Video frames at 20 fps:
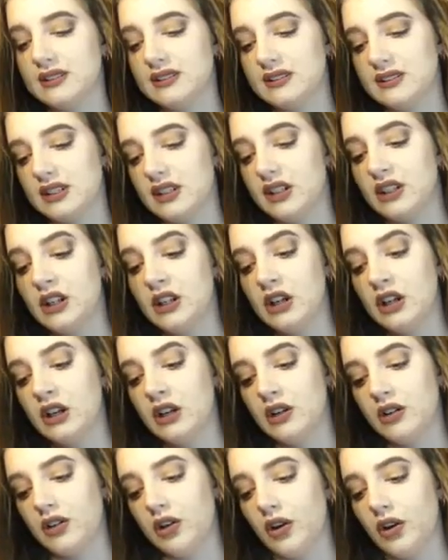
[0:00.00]
is the
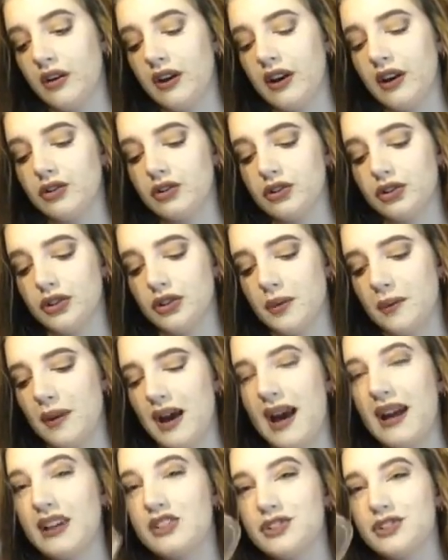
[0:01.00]
L'Oreal True
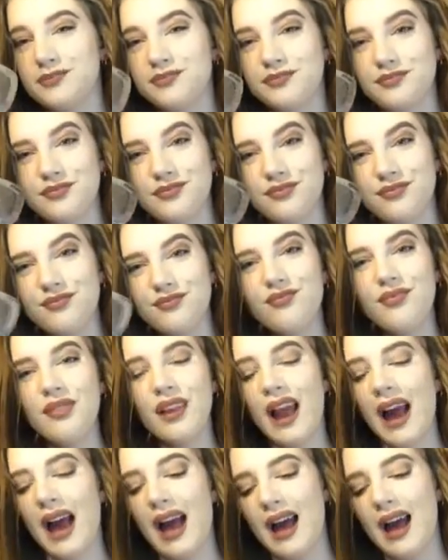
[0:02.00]
Match.
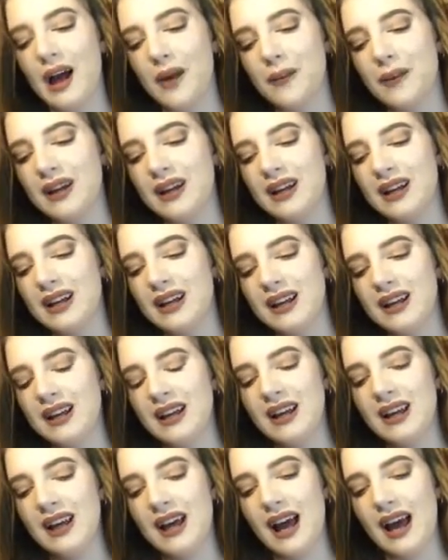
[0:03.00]
I
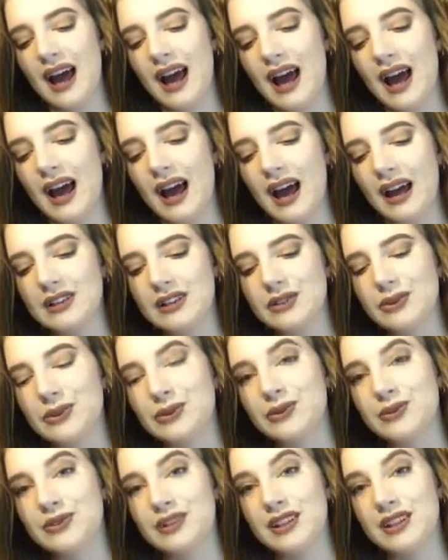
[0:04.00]

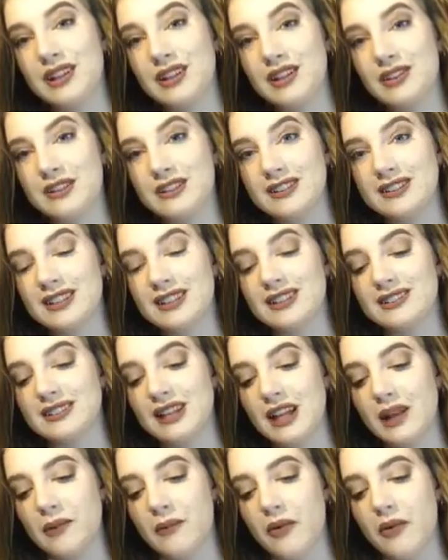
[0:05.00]
don't really use this
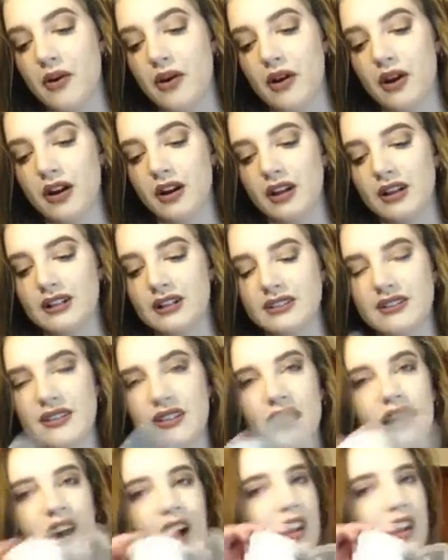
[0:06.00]
anymore because
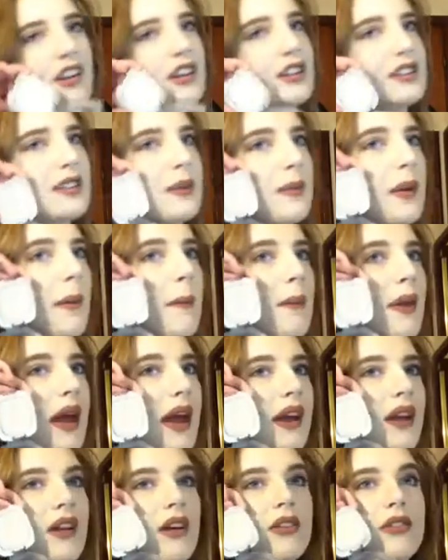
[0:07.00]
the colour is a bit
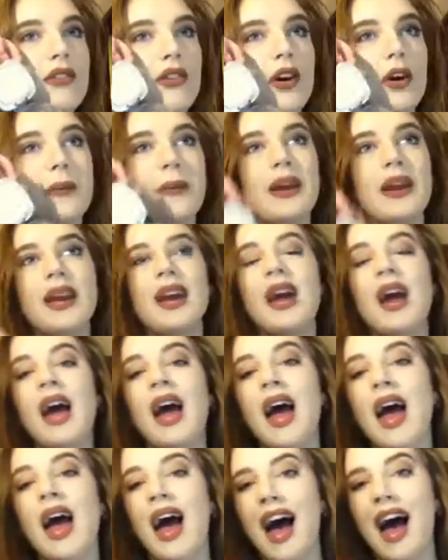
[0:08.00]
pink for me
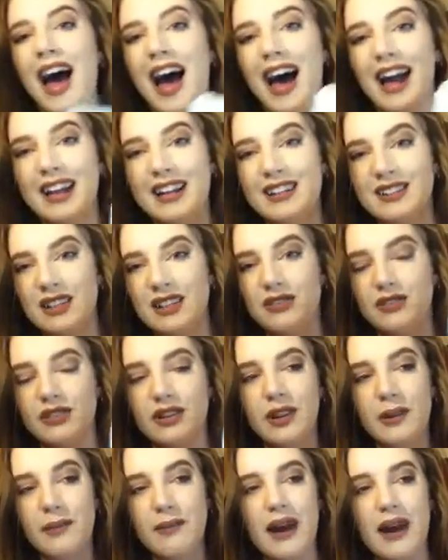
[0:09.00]
and it didn't
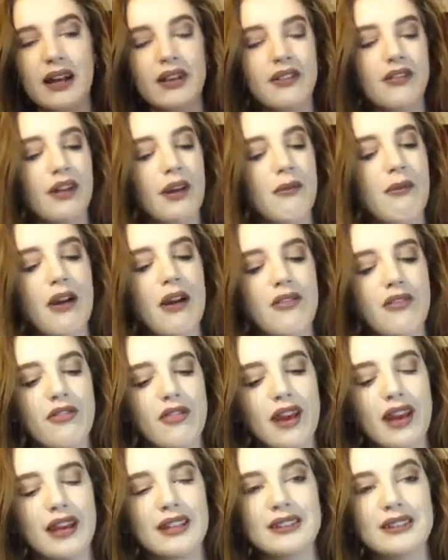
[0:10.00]
really mattify my
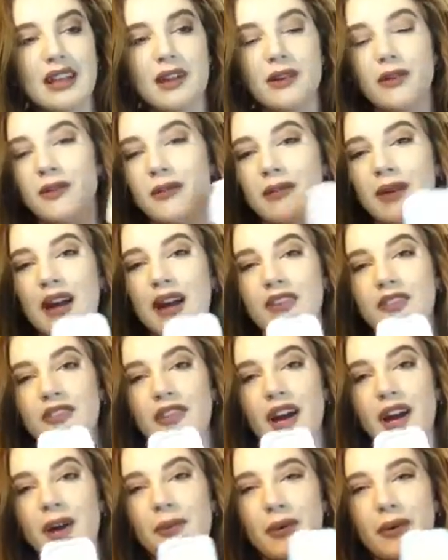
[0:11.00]
face. Like, it would
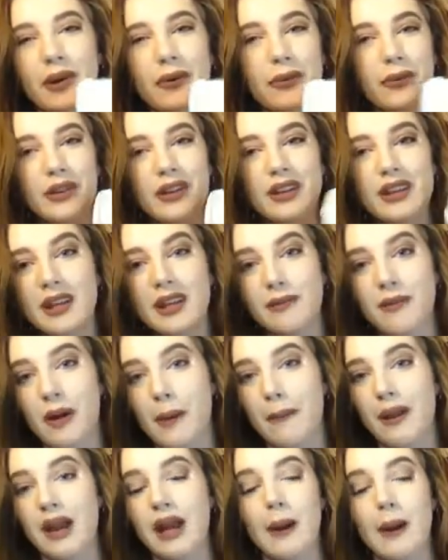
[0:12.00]
mattify it, but I wouldn't keep my
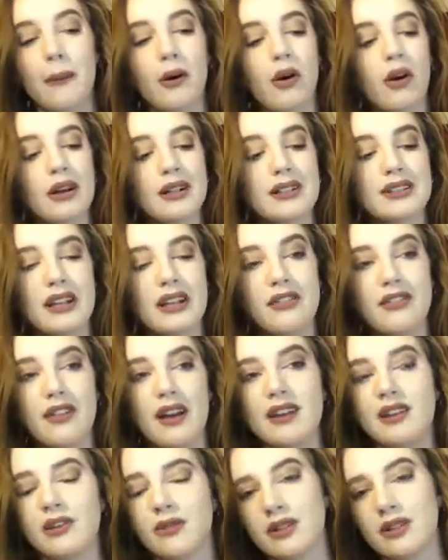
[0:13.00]
makeup on because I'd
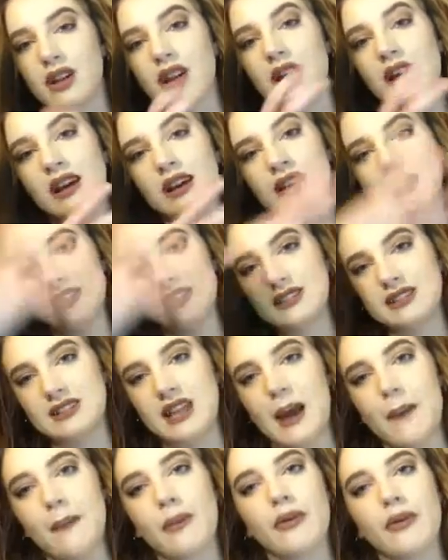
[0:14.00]
find it would
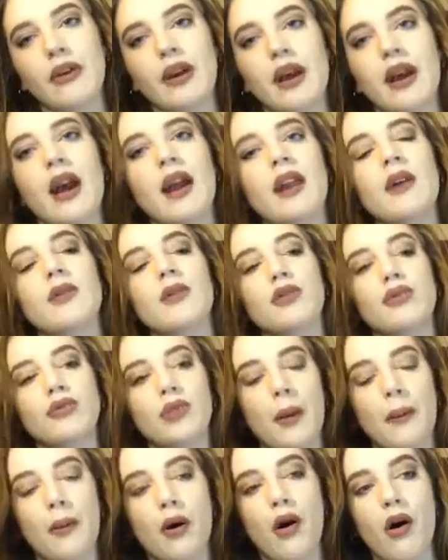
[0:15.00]
separate and it would
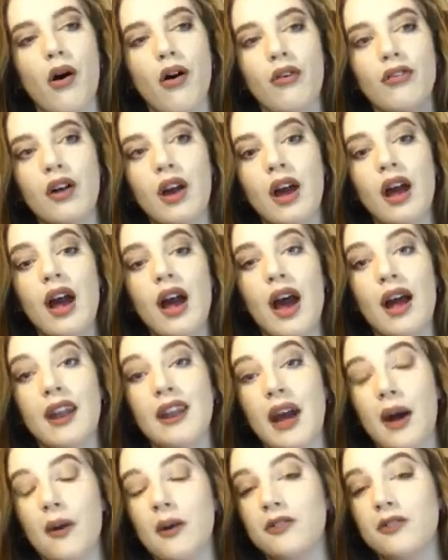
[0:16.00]
rub off.
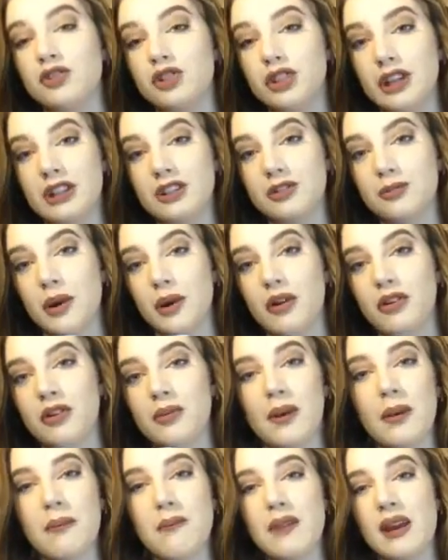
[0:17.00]
And now I've changed powder,
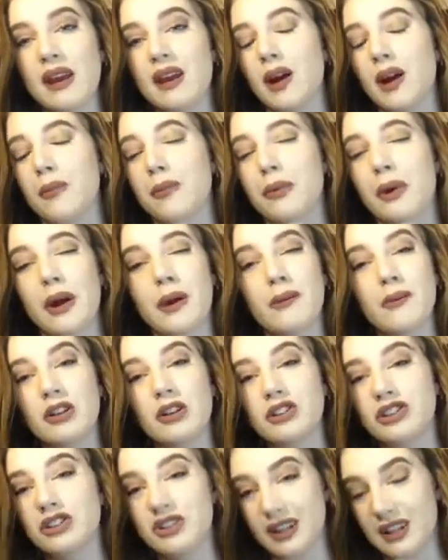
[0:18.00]
my makeup pretty
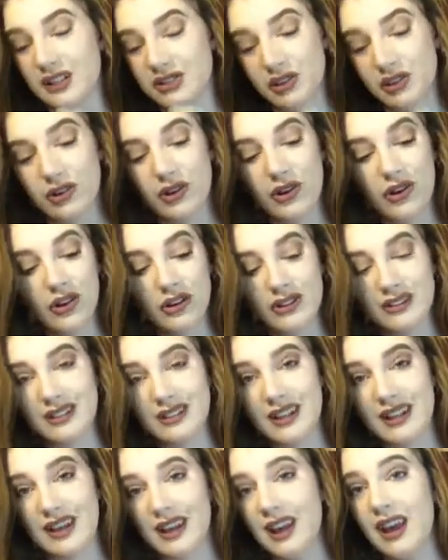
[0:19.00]
much stays on all
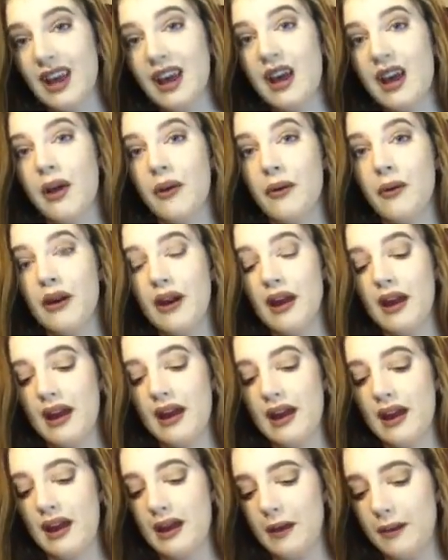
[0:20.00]
day.
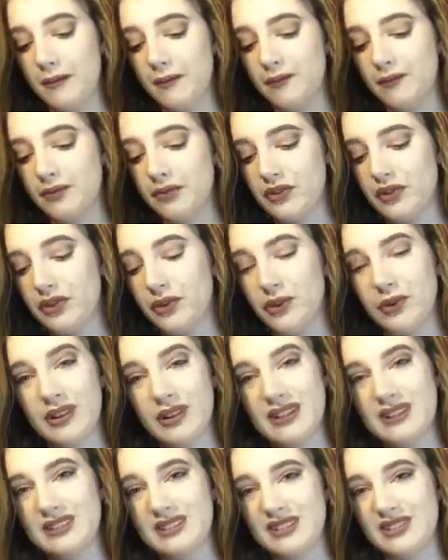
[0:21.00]
So
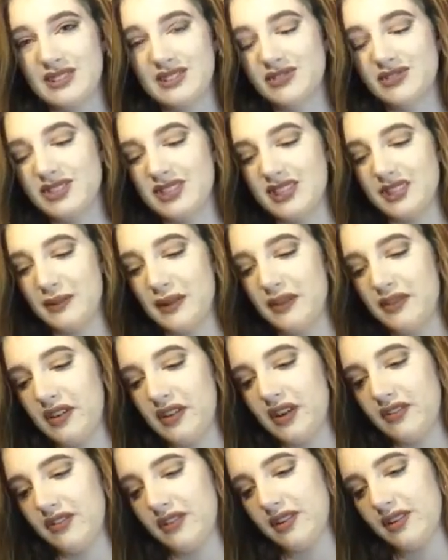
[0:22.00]
this isn't really my
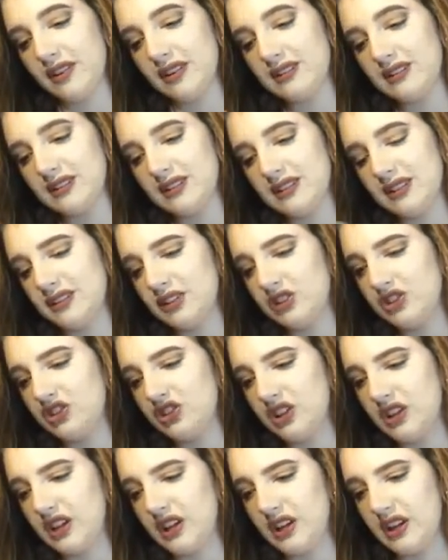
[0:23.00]
favourite. This is in the
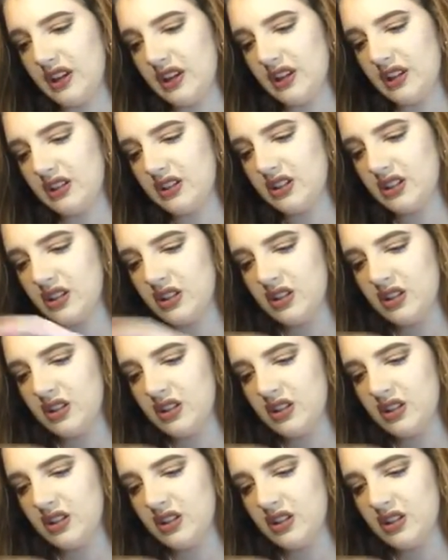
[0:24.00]
shade